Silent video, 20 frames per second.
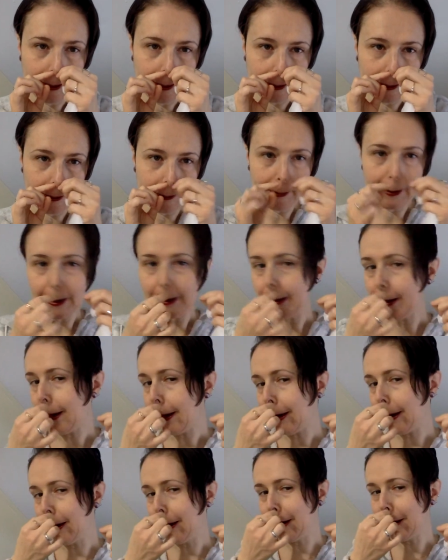So I
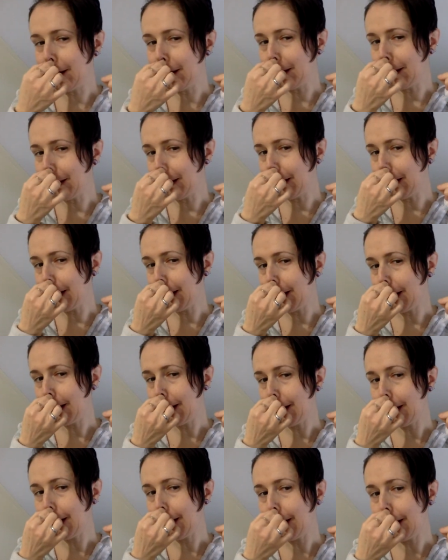usually
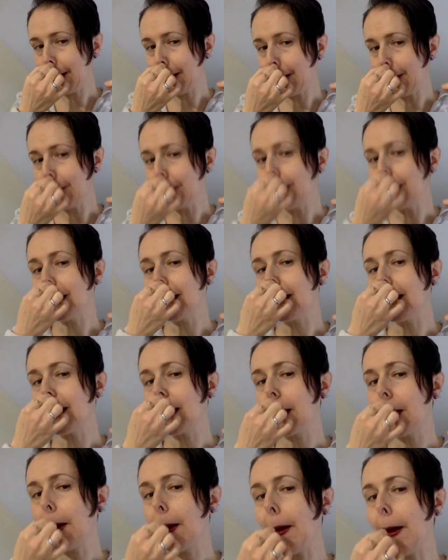I will like
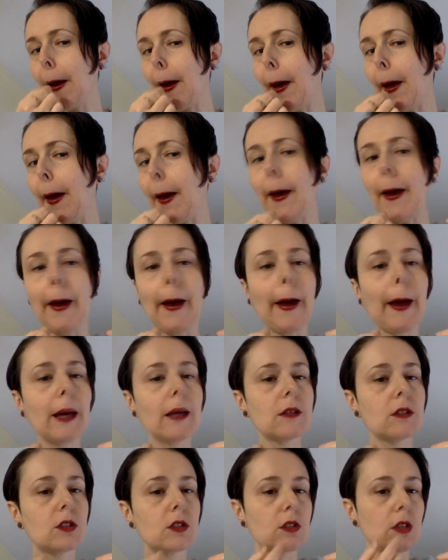
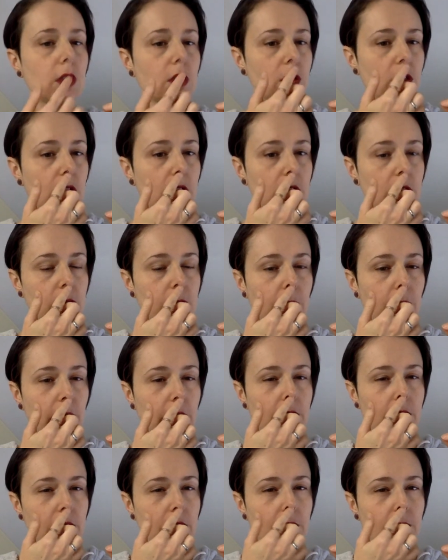stretch this
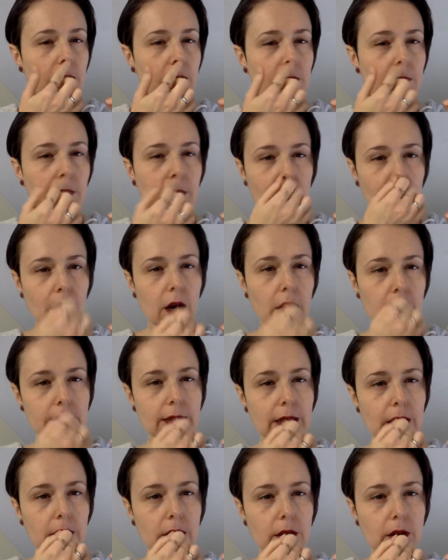part, the septum,
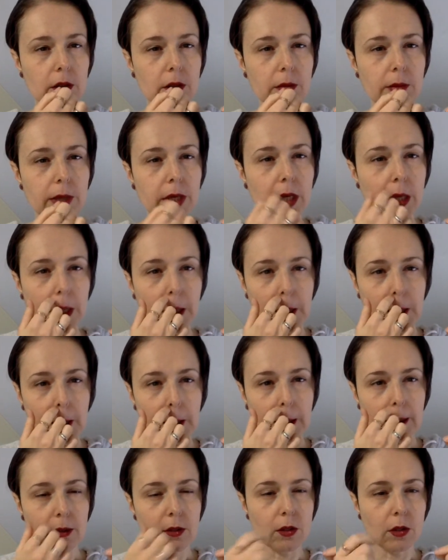down a little bit
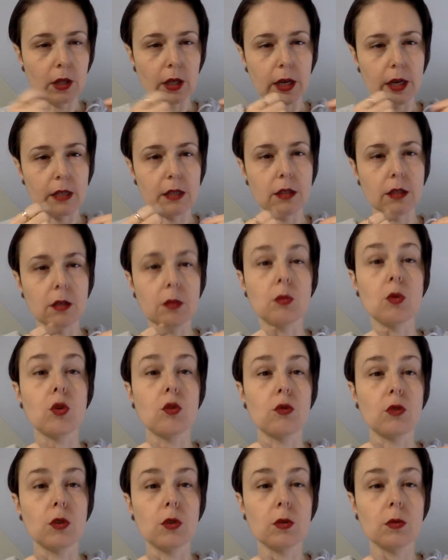so that it has a little more
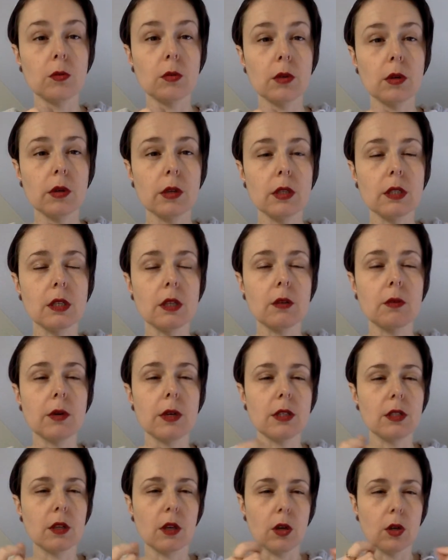room because
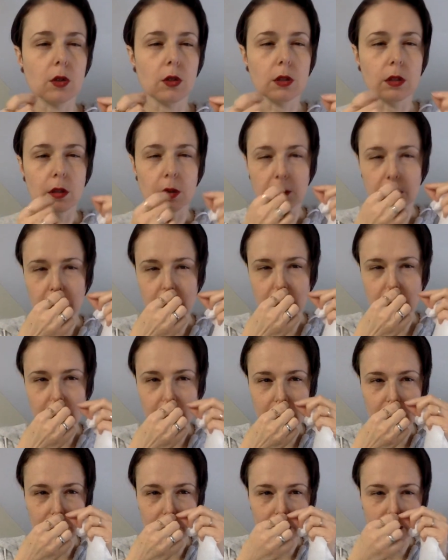otherwise it hurts a little bit to
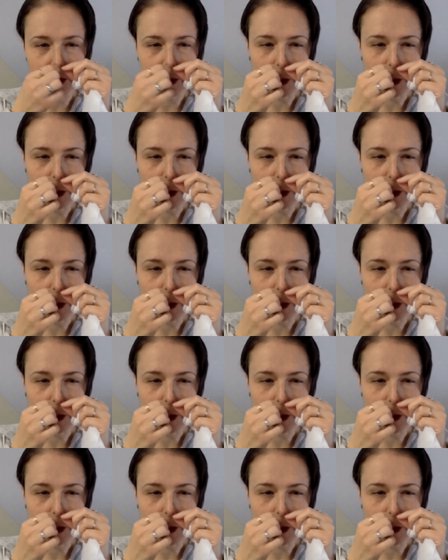get it in.